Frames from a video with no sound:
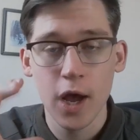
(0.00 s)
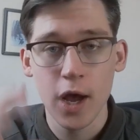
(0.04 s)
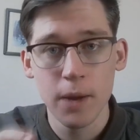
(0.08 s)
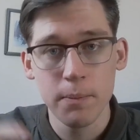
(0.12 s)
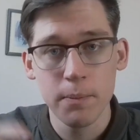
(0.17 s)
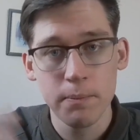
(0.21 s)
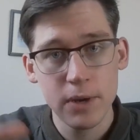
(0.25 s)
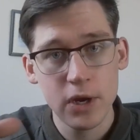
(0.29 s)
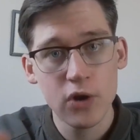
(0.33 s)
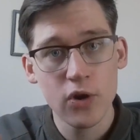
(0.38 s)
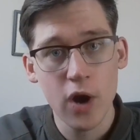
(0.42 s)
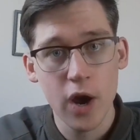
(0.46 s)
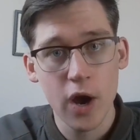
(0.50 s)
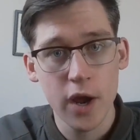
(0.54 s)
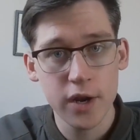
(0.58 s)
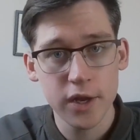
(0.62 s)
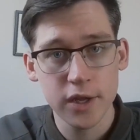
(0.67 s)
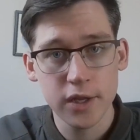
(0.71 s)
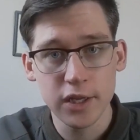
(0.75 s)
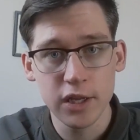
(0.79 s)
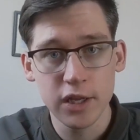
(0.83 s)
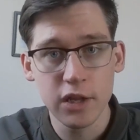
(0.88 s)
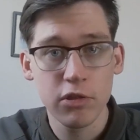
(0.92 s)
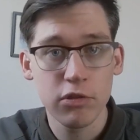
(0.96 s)

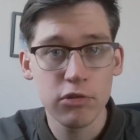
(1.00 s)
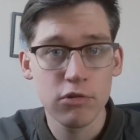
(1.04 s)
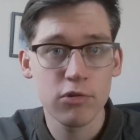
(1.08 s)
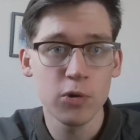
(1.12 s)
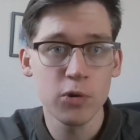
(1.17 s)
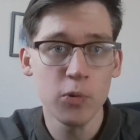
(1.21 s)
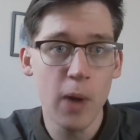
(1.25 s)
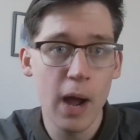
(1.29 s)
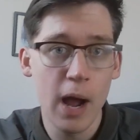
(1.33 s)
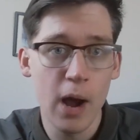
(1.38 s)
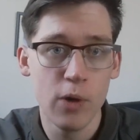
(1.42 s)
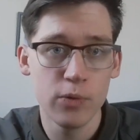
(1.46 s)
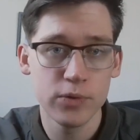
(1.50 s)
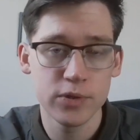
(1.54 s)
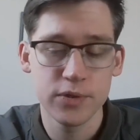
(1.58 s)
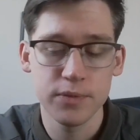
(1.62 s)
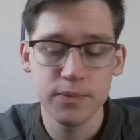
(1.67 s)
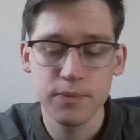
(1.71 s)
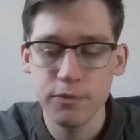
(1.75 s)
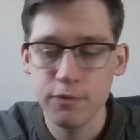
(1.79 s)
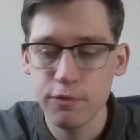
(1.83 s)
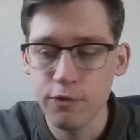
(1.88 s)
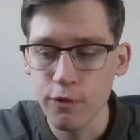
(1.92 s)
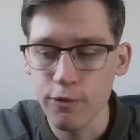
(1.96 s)
periodically throughout.
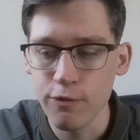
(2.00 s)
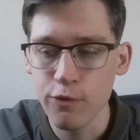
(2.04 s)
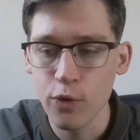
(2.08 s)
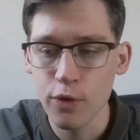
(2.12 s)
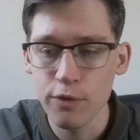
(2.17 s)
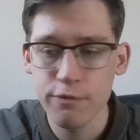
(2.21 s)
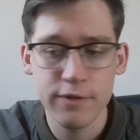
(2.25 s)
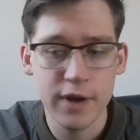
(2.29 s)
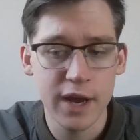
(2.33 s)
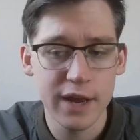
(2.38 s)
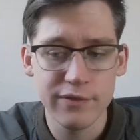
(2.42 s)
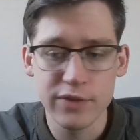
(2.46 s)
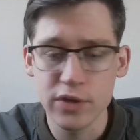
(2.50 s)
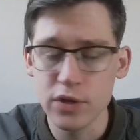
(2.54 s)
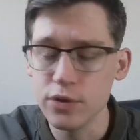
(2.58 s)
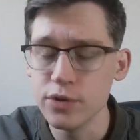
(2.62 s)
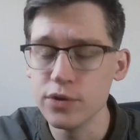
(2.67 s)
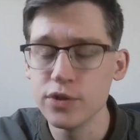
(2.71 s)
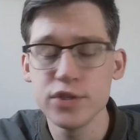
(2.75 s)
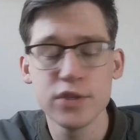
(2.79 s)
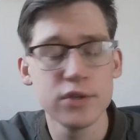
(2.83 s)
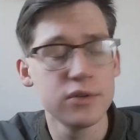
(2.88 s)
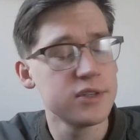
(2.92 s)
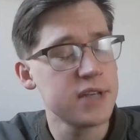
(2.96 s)
For 4 to 5
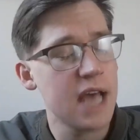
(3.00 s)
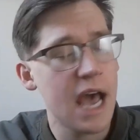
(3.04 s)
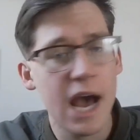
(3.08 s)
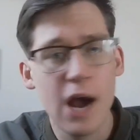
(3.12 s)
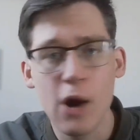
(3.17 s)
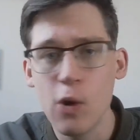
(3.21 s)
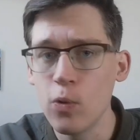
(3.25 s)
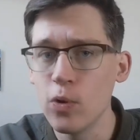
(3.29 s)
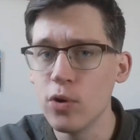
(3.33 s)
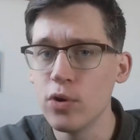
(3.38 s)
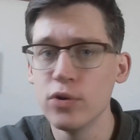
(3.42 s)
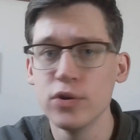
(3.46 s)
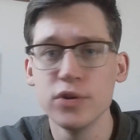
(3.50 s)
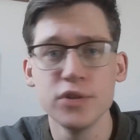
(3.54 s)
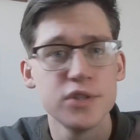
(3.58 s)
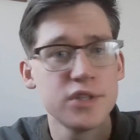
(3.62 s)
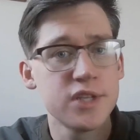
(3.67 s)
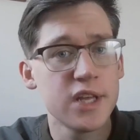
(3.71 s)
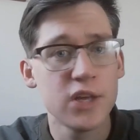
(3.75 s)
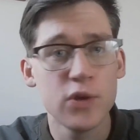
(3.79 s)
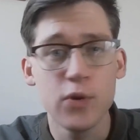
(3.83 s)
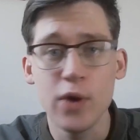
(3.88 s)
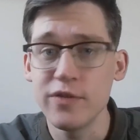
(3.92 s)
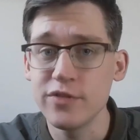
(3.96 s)
years, there's hours
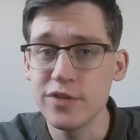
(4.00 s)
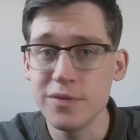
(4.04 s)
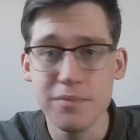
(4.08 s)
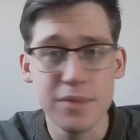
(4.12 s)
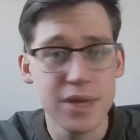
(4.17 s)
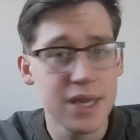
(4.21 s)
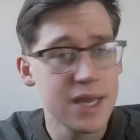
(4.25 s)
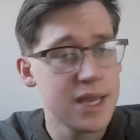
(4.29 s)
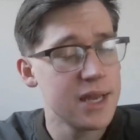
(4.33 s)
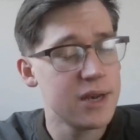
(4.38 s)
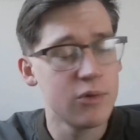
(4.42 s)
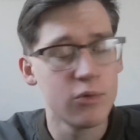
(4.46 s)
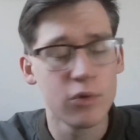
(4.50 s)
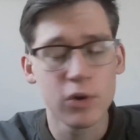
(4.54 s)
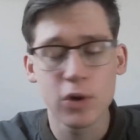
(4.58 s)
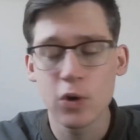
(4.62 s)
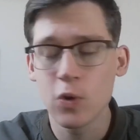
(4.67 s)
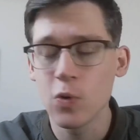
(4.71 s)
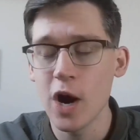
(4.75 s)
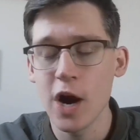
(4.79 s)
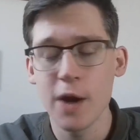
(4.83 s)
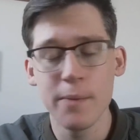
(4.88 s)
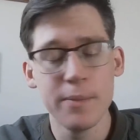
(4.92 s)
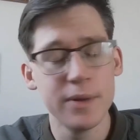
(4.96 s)
that you have to meet,
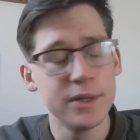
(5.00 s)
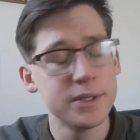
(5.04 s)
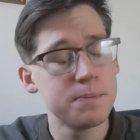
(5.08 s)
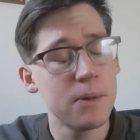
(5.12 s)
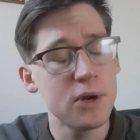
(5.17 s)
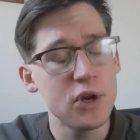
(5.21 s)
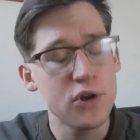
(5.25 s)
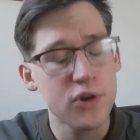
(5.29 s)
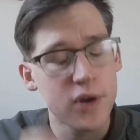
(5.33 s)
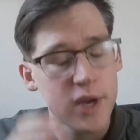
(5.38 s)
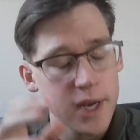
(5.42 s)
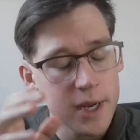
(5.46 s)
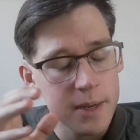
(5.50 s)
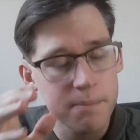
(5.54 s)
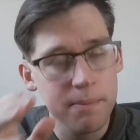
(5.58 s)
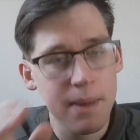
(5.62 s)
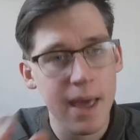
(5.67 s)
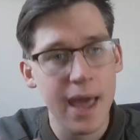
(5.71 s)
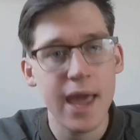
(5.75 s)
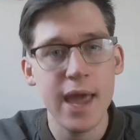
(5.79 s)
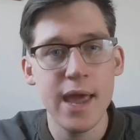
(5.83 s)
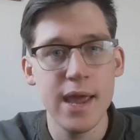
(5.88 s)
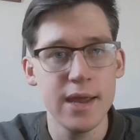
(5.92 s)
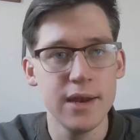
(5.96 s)
requirements, but you're getting
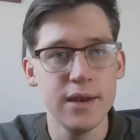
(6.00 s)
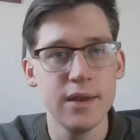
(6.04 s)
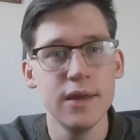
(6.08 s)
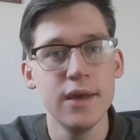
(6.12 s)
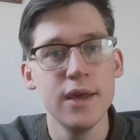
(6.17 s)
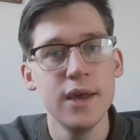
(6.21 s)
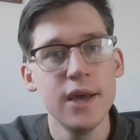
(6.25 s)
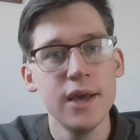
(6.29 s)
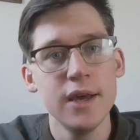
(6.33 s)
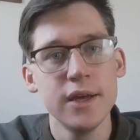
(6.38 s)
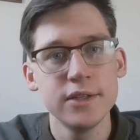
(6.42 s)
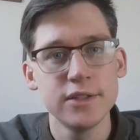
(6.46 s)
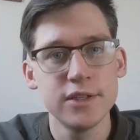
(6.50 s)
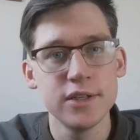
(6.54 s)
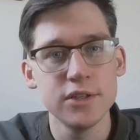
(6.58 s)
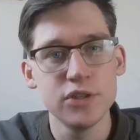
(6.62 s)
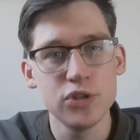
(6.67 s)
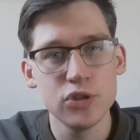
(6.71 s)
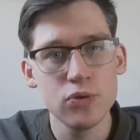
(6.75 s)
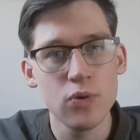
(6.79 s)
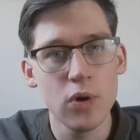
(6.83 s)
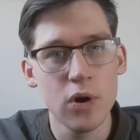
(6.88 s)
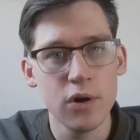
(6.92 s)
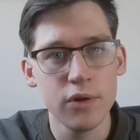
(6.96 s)
paid to
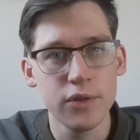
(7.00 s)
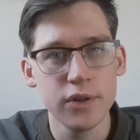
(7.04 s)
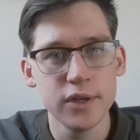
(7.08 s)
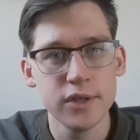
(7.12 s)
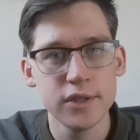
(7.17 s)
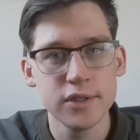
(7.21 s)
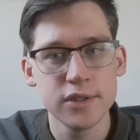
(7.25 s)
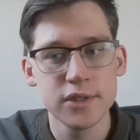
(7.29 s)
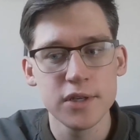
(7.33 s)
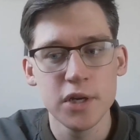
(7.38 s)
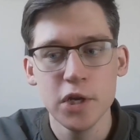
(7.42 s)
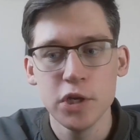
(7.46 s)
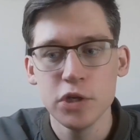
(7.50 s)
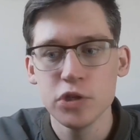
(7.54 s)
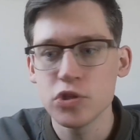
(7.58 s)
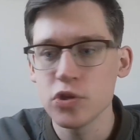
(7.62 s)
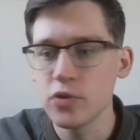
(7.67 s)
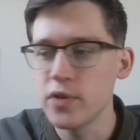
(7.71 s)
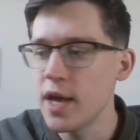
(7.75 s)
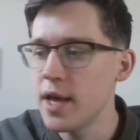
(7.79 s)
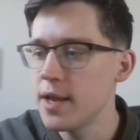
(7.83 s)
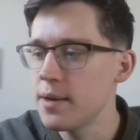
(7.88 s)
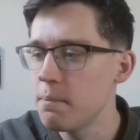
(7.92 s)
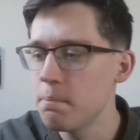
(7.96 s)
do all this. So
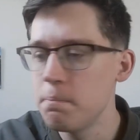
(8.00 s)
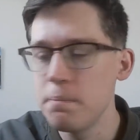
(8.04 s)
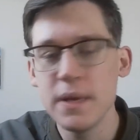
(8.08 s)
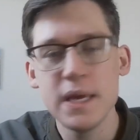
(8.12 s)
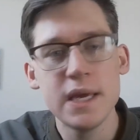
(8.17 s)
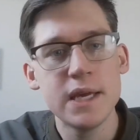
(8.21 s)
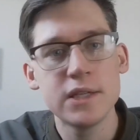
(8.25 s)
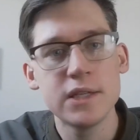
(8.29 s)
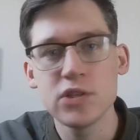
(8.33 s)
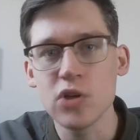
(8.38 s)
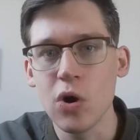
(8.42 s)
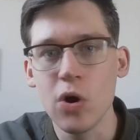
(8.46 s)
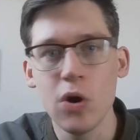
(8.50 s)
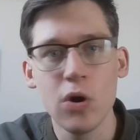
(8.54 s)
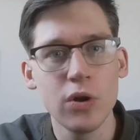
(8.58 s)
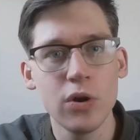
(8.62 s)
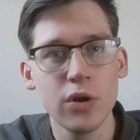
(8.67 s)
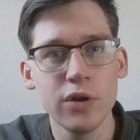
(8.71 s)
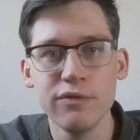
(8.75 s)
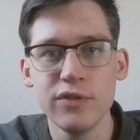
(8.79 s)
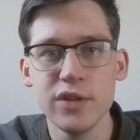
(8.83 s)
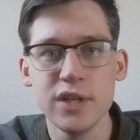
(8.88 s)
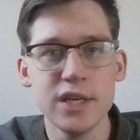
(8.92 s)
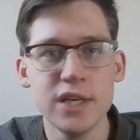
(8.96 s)
that beats all
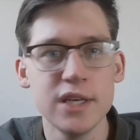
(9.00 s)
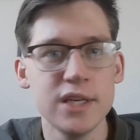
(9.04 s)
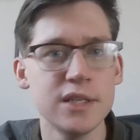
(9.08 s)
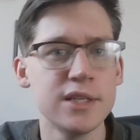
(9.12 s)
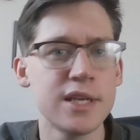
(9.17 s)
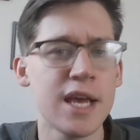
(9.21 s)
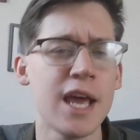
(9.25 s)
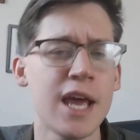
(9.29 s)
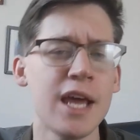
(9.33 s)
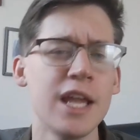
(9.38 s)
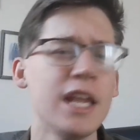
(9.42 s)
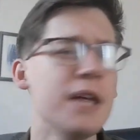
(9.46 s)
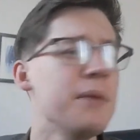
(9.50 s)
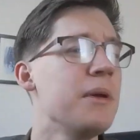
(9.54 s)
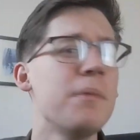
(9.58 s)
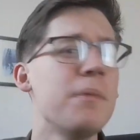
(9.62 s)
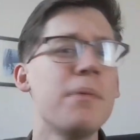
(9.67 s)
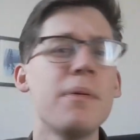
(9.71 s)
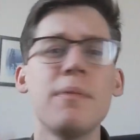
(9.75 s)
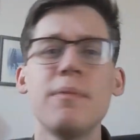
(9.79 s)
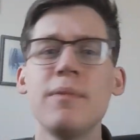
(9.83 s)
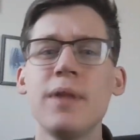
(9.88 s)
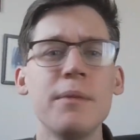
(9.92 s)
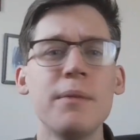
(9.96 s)
of these, hey,
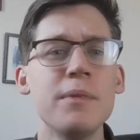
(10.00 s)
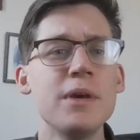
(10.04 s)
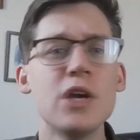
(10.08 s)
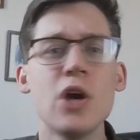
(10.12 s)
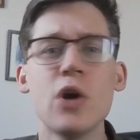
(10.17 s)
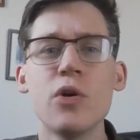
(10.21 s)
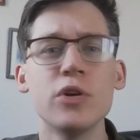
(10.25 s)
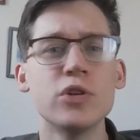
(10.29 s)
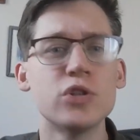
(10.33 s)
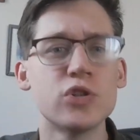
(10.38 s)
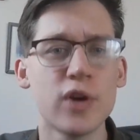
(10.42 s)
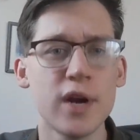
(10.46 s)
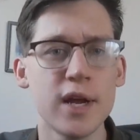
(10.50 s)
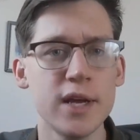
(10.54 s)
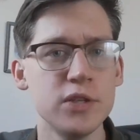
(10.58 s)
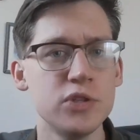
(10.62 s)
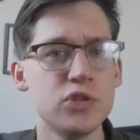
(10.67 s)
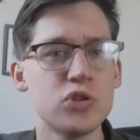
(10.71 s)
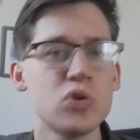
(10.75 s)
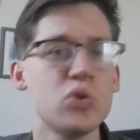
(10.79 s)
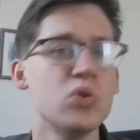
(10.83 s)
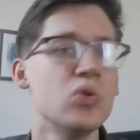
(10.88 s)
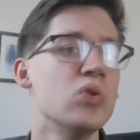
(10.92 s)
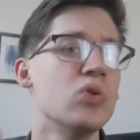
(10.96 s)
let me go to trade
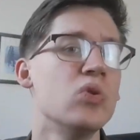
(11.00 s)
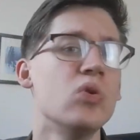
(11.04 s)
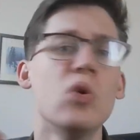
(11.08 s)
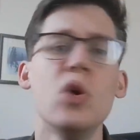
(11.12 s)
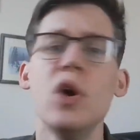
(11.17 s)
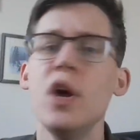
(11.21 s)
school,